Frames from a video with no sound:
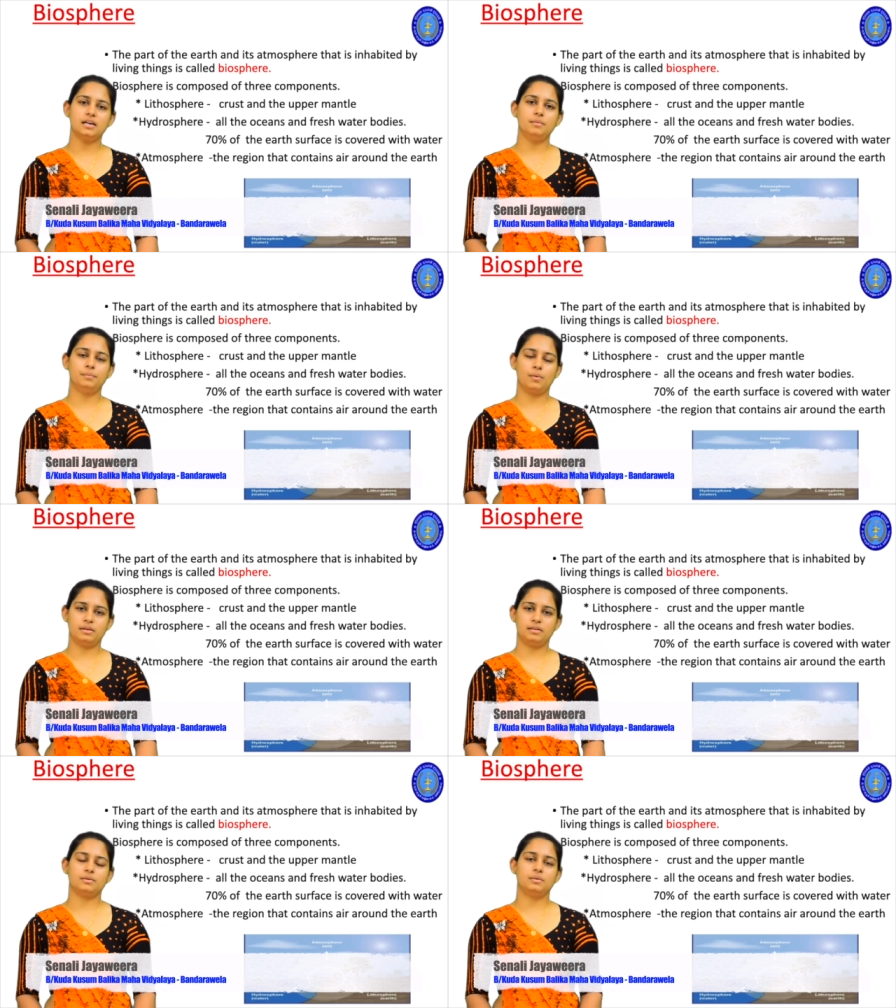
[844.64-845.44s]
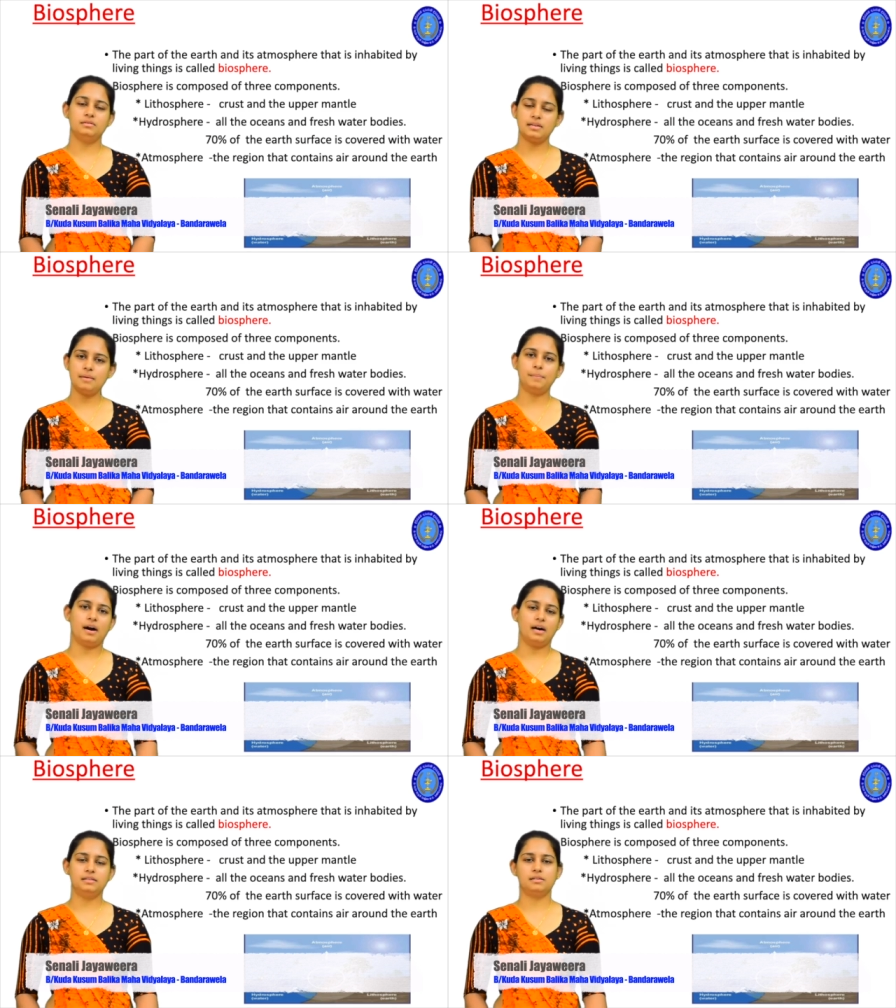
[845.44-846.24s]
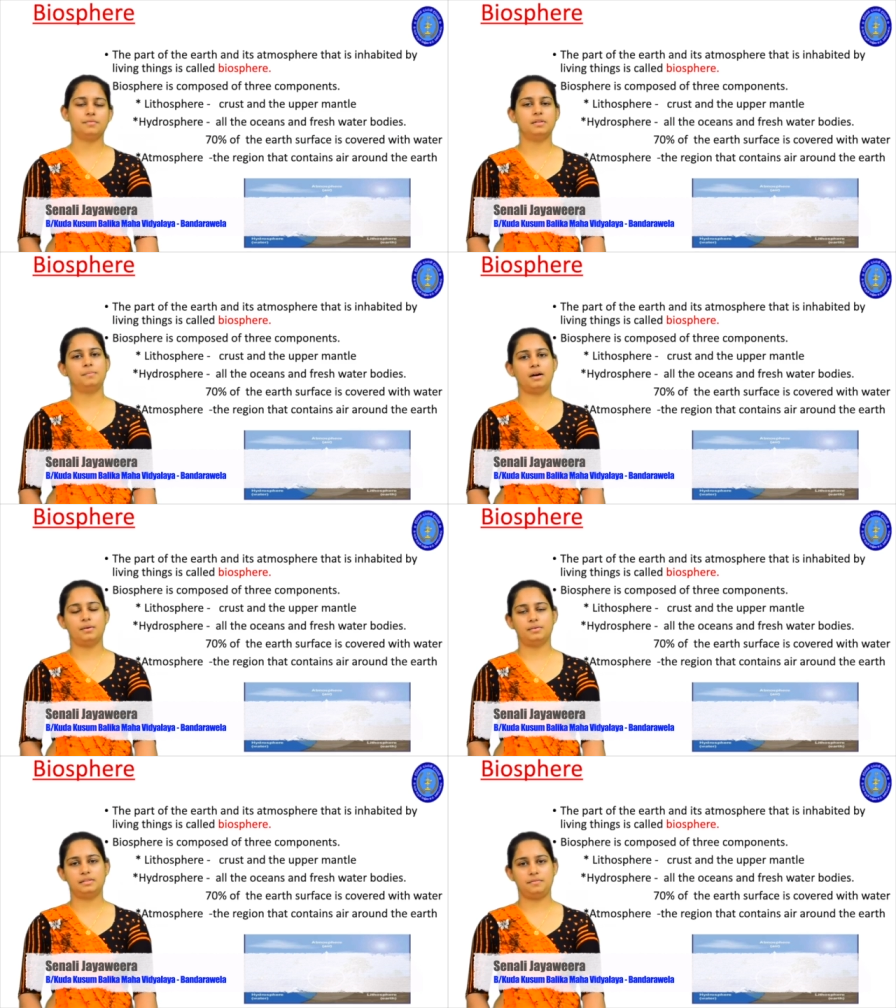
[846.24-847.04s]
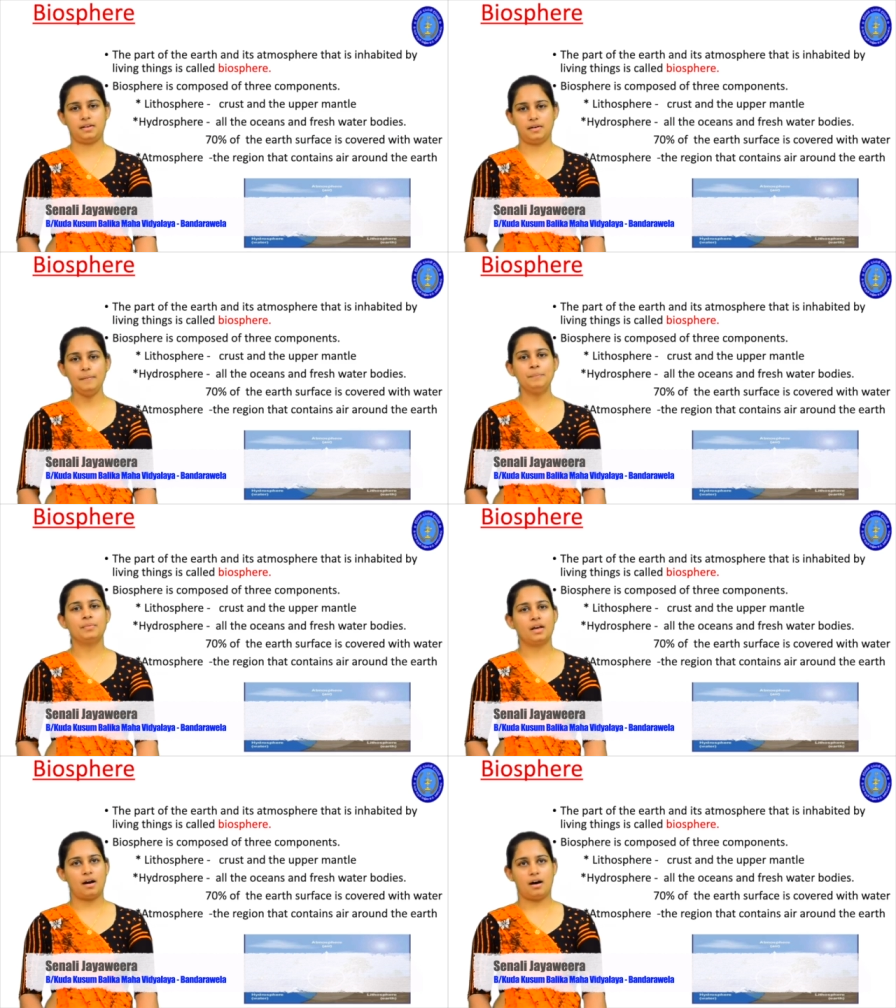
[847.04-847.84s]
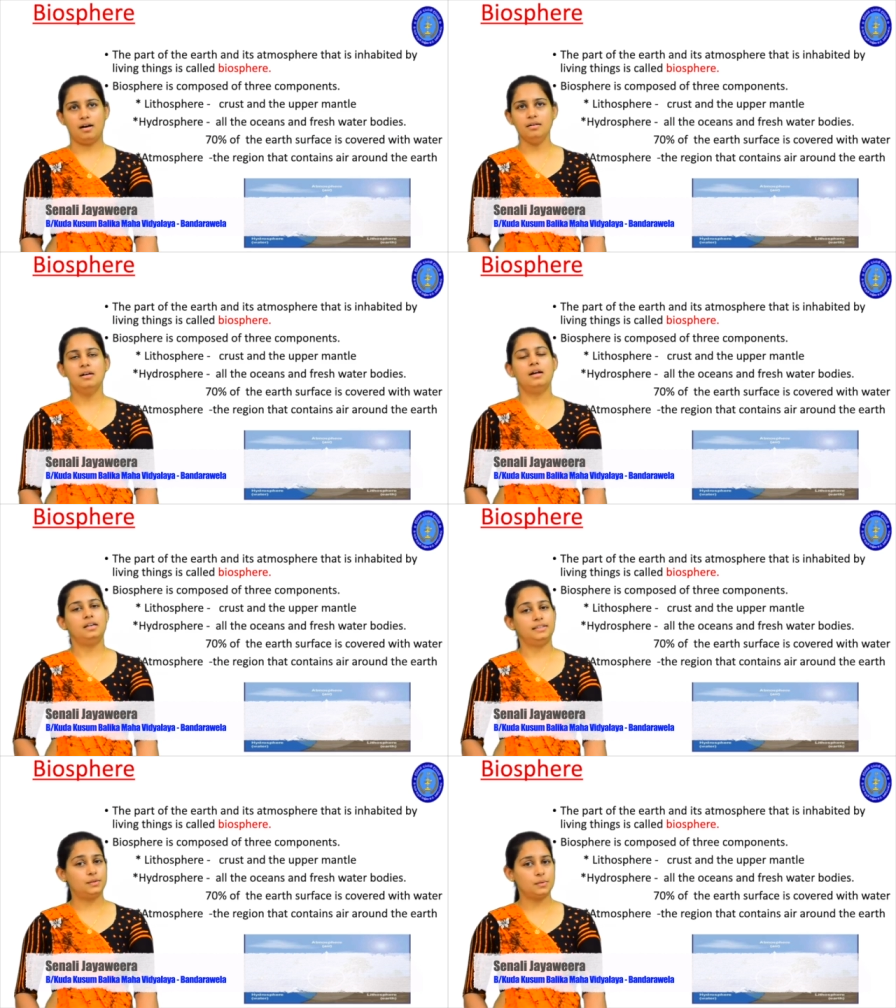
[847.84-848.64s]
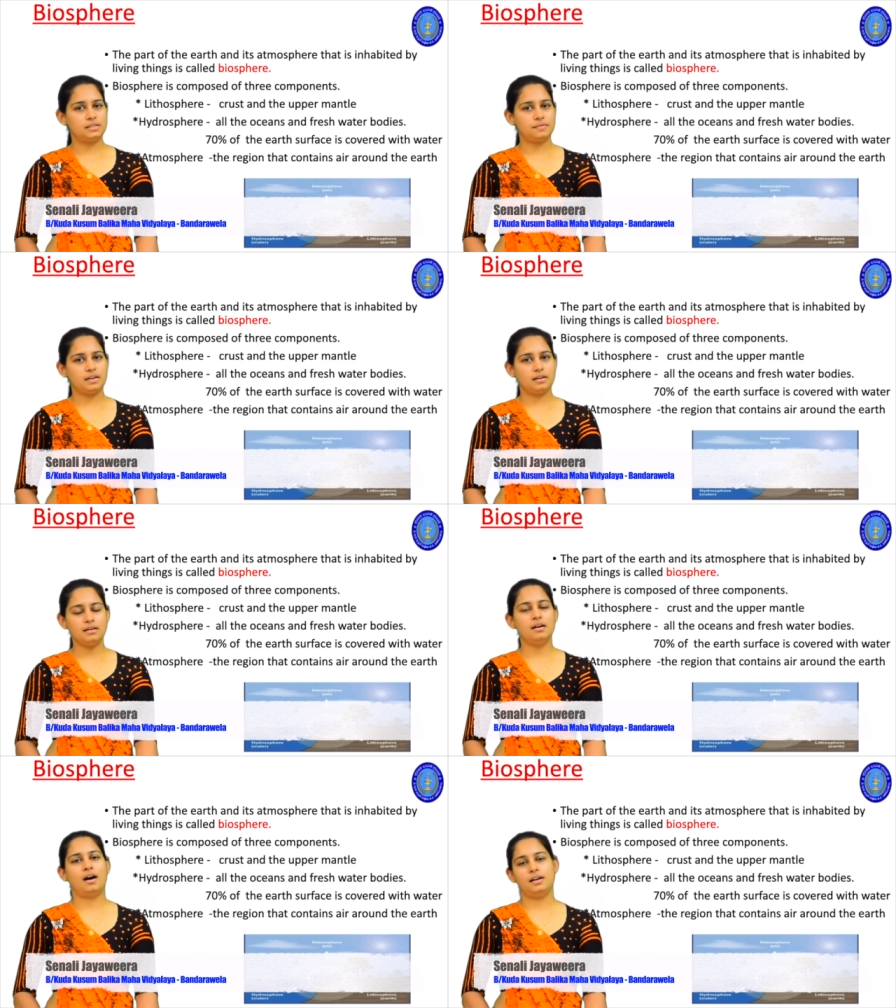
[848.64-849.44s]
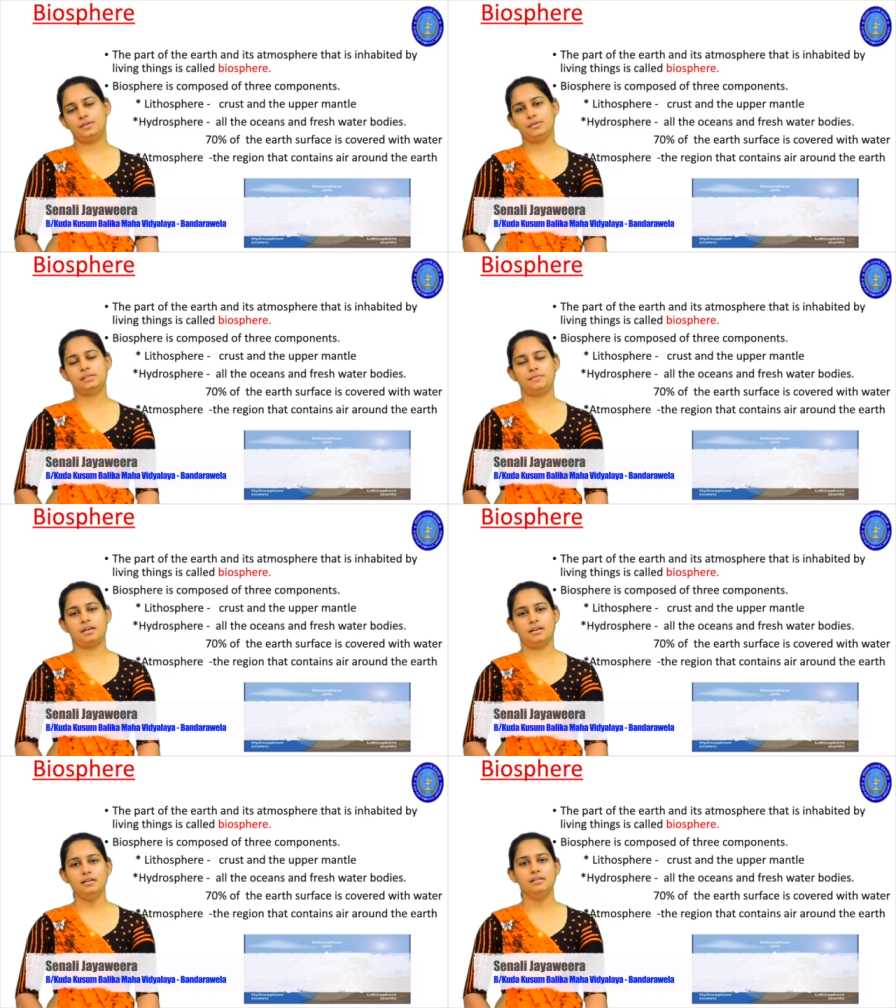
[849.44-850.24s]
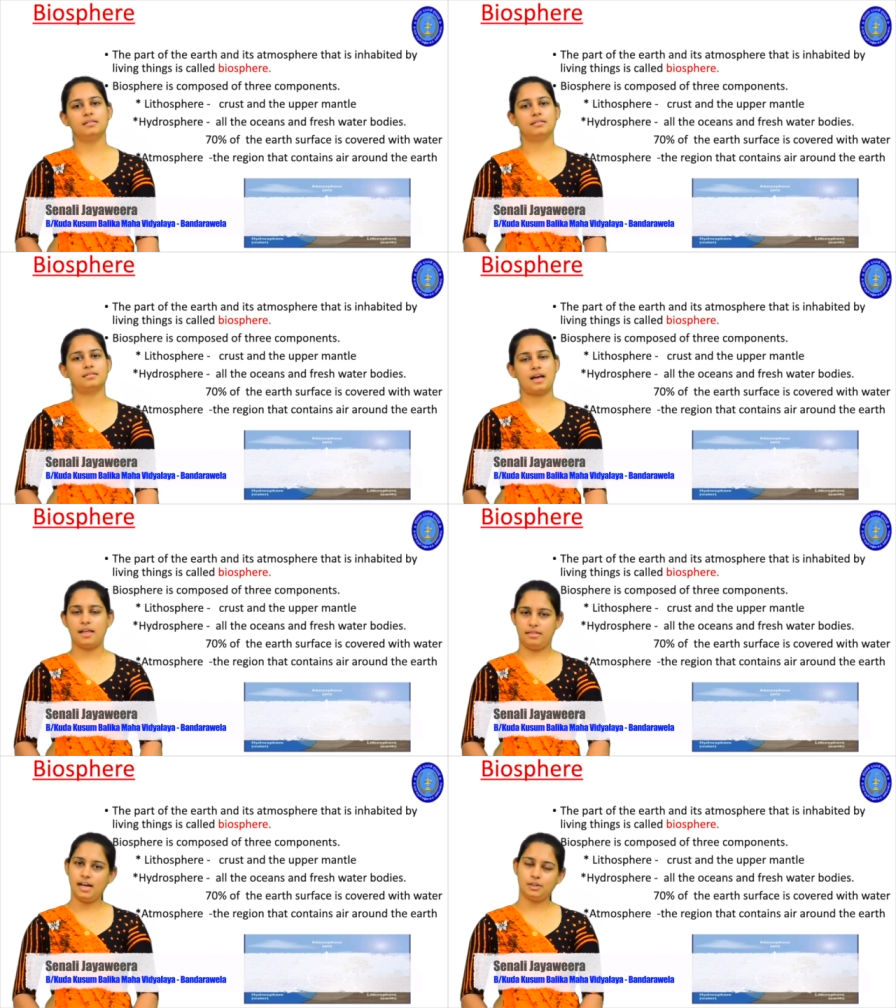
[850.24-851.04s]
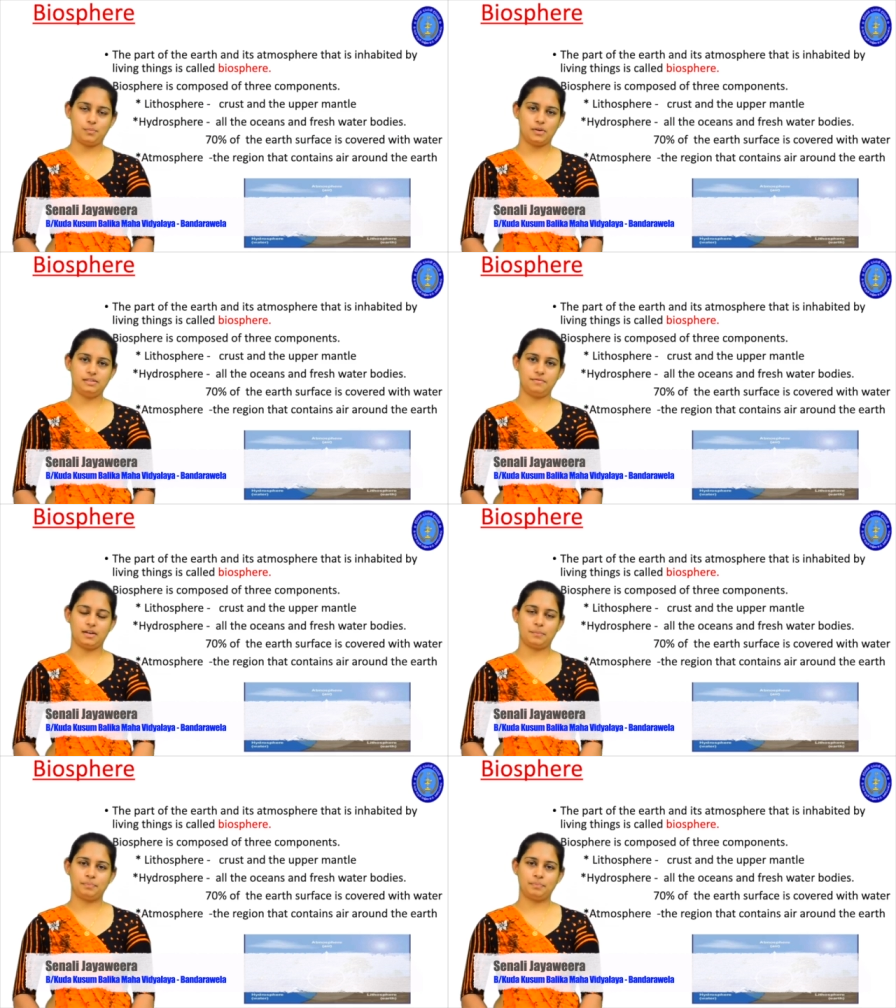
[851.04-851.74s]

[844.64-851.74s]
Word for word: components or three parts of the biosphere are lithosphere hydrosphere and the atmosphere